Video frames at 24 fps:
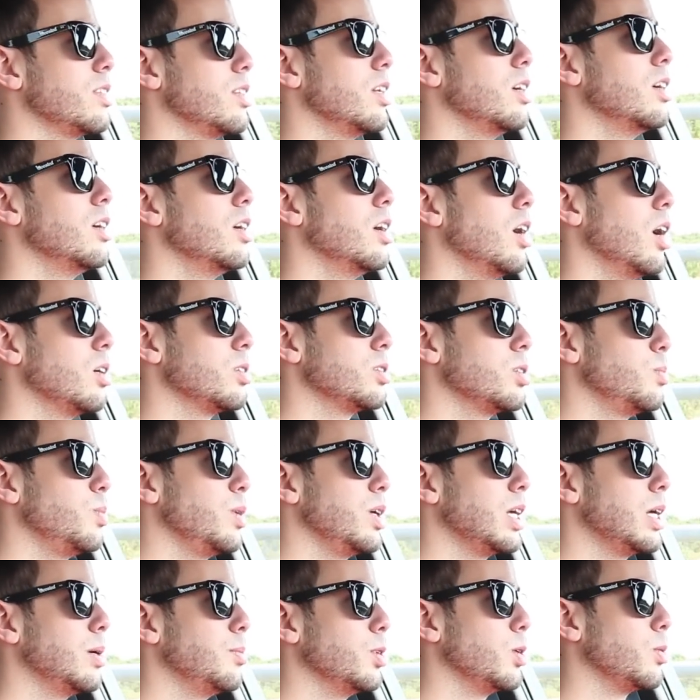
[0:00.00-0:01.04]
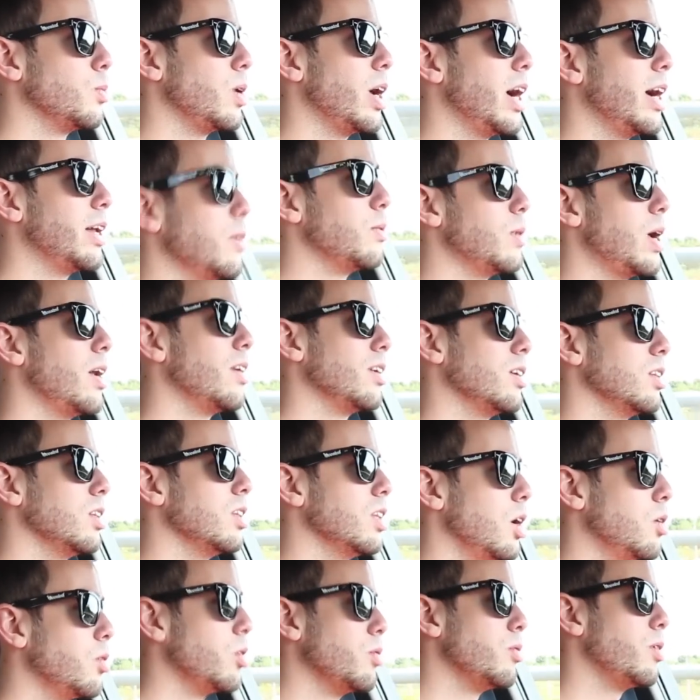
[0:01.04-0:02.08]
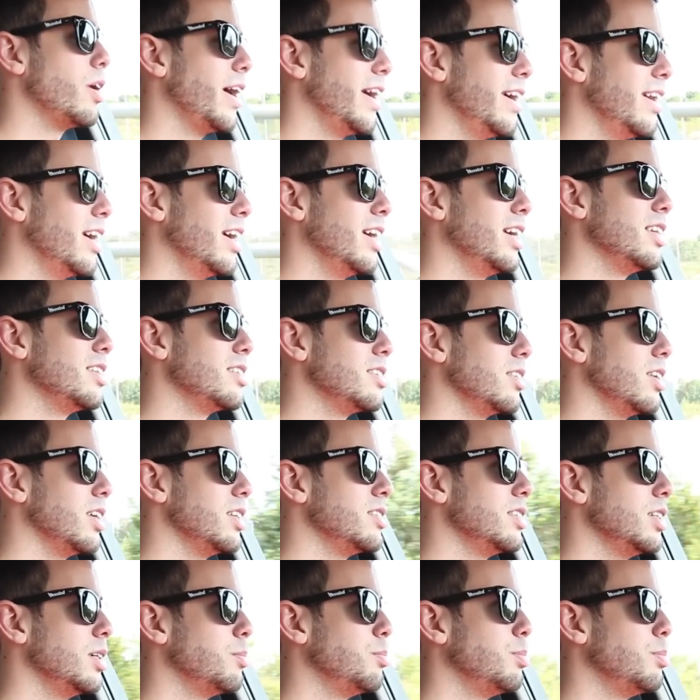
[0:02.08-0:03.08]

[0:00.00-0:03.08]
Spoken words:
and also being able to ride around at a lower ride height until I see a